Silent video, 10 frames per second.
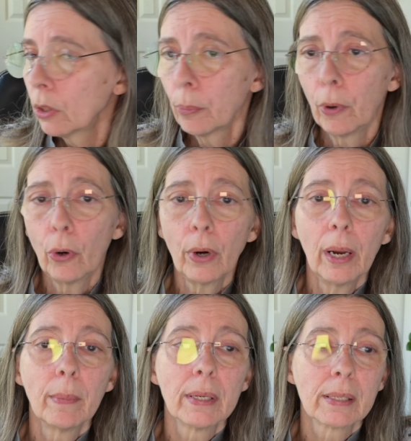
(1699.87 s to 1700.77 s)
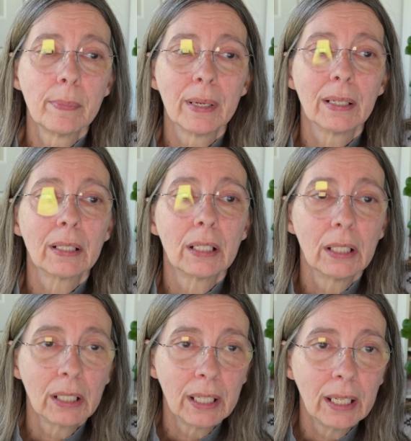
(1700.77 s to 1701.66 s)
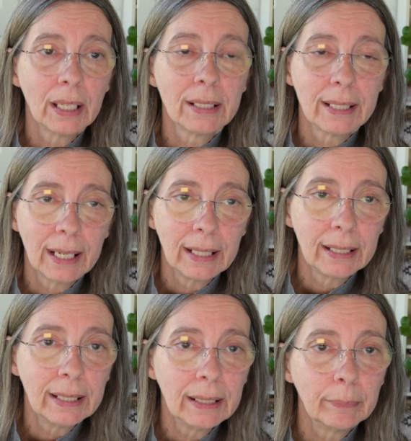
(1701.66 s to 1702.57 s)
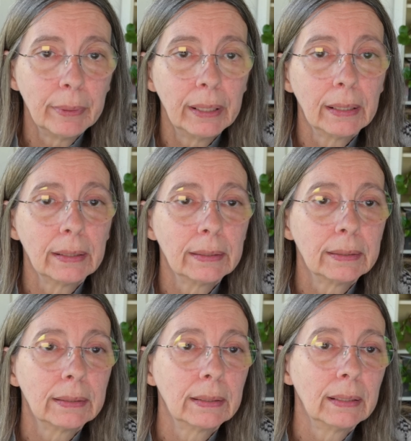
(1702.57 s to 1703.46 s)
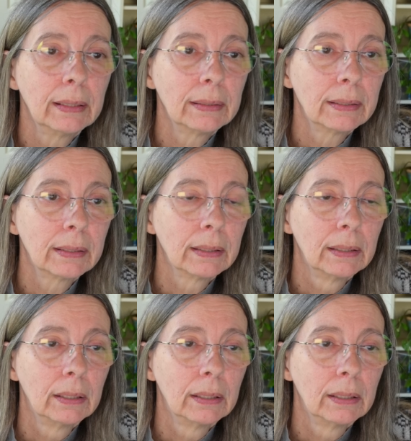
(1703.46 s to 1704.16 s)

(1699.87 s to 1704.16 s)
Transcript: program is a bit clunky and dated because it's,